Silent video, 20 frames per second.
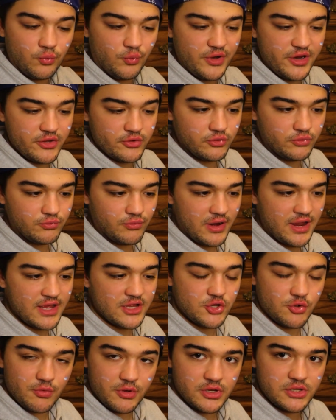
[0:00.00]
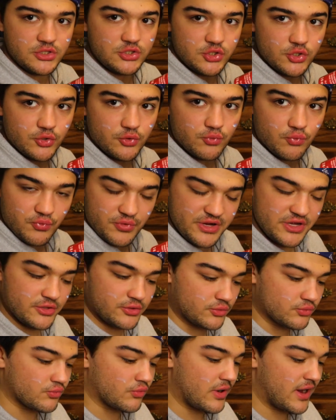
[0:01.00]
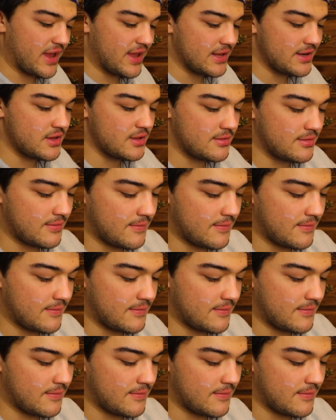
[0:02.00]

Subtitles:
real red. You want your real red.